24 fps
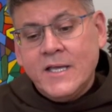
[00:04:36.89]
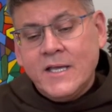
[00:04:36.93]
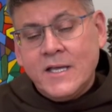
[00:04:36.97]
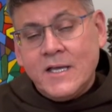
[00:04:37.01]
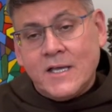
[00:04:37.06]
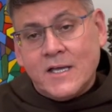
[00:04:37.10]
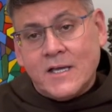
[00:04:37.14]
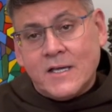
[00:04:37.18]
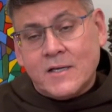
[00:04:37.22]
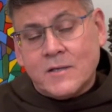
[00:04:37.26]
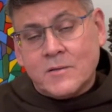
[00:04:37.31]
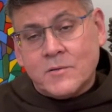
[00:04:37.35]

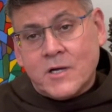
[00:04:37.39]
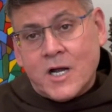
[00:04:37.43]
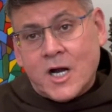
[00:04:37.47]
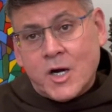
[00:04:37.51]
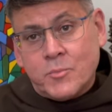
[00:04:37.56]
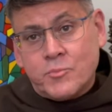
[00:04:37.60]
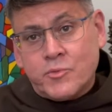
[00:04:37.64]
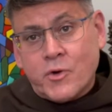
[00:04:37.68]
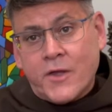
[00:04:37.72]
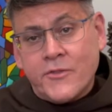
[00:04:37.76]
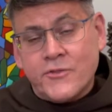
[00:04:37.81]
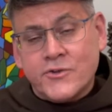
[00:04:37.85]
our
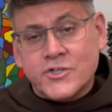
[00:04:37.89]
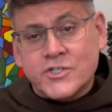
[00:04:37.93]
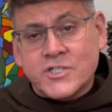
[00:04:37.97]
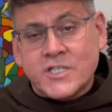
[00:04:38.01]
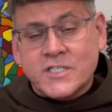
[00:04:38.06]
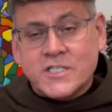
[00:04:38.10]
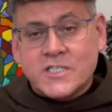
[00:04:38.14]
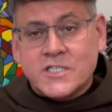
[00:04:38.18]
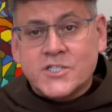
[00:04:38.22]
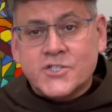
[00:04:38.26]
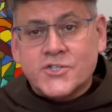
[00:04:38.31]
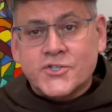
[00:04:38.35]
brothers and
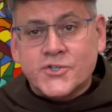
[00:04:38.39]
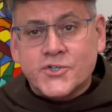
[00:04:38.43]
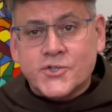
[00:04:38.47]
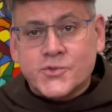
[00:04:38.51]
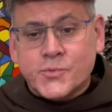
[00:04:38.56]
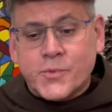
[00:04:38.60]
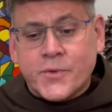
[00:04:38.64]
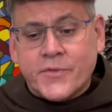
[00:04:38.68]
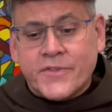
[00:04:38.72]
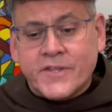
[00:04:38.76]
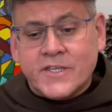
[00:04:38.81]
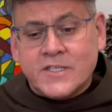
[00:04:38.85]
sisters
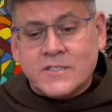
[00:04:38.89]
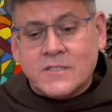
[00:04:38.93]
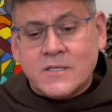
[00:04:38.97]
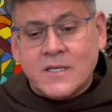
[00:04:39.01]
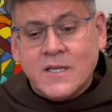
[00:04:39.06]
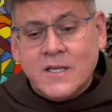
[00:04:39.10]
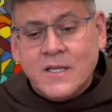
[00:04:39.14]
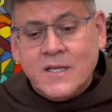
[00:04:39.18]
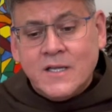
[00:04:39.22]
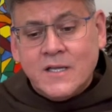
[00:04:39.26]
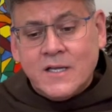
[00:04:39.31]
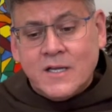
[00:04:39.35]
within
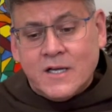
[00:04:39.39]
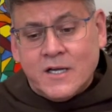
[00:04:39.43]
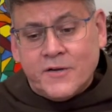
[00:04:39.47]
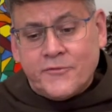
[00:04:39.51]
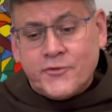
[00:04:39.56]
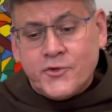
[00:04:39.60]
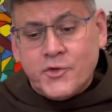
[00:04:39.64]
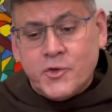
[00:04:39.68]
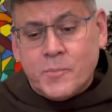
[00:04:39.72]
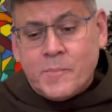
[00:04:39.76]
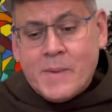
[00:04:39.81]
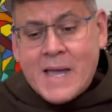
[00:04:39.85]
a
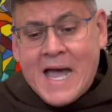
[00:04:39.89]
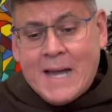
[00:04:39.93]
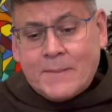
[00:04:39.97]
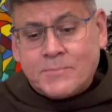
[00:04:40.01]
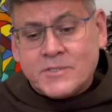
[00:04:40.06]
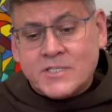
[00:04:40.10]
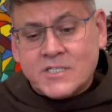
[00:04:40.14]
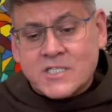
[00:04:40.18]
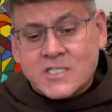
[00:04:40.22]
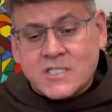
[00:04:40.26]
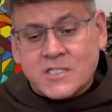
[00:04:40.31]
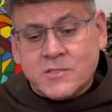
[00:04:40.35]
few
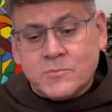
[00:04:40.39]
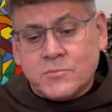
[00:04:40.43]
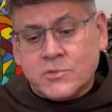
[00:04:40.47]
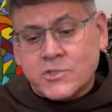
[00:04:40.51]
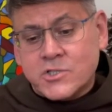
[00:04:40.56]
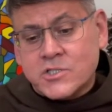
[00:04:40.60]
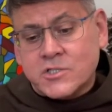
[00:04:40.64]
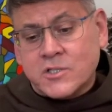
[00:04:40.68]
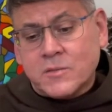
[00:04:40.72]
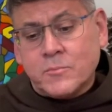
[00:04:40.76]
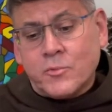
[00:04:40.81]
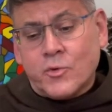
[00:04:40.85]
Baptist and
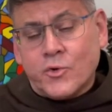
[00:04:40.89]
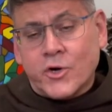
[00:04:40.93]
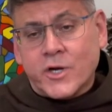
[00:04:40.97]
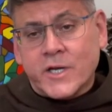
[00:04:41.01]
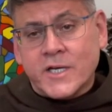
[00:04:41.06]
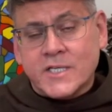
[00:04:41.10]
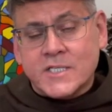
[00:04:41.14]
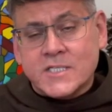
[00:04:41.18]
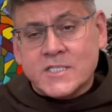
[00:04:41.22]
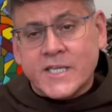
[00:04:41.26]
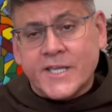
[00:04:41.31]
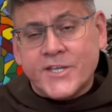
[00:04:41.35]
Muslim
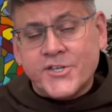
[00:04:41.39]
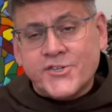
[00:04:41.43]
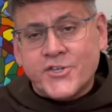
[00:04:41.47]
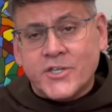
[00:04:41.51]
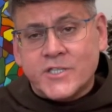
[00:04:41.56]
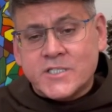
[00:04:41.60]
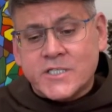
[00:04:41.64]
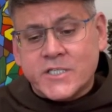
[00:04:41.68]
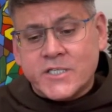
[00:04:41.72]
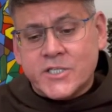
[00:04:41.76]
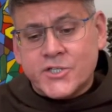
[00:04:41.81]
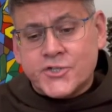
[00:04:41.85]

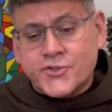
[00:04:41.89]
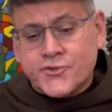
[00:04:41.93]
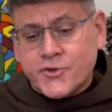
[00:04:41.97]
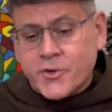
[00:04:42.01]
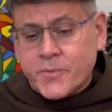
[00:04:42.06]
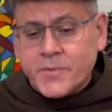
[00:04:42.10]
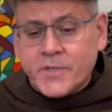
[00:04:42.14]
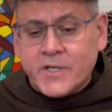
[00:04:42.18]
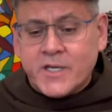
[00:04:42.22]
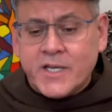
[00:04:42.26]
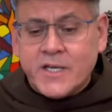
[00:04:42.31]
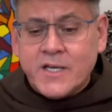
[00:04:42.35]
organizations and
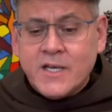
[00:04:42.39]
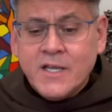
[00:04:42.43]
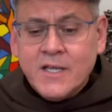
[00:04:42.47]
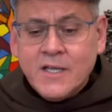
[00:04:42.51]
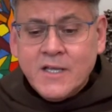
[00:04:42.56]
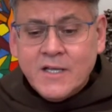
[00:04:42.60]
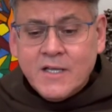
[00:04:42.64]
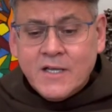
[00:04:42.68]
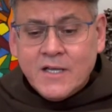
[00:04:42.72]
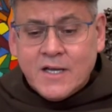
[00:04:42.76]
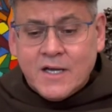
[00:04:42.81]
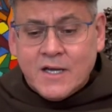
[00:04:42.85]
distributed
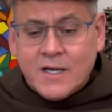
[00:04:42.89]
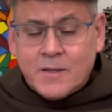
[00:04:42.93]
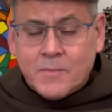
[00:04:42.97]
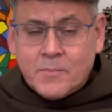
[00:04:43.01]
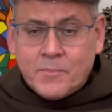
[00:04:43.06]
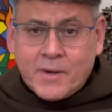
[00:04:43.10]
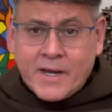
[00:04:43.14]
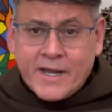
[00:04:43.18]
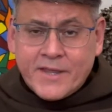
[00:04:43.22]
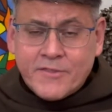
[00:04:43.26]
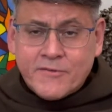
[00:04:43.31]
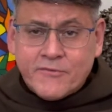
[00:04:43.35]

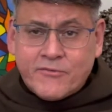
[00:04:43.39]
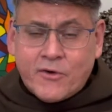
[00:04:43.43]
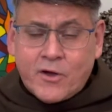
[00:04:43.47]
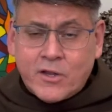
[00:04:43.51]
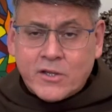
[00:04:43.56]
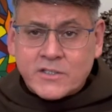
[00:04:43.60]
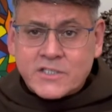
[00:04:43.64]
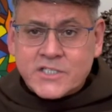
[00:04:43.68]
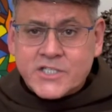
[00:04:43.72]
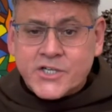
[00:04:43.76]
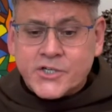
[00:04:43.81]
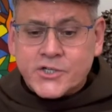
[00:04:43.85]
by the
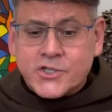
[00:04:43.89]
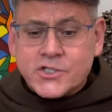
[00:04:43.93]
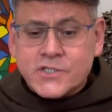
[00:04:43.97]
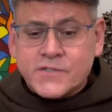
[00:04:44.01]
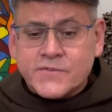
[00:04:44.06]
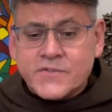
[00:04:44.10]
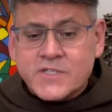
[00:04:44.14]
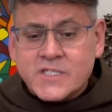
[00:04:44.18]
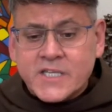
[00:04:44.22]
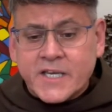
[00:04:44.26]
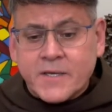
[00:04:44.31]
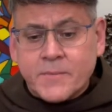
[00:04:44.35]
volunteers of
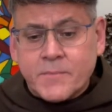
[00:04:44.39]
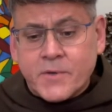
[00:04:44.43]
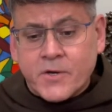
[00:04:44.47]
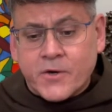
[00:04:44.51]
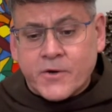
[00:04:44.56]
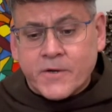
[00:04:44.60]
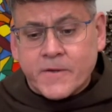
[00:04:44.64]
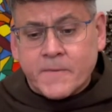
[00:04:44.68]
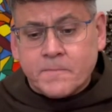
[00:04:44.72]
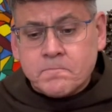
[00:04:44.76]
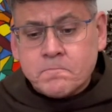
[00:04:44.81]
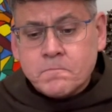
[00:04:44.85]
St.
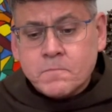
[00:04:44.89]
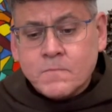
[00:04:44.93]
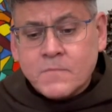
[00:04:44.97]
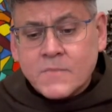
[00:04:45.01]
Miriam.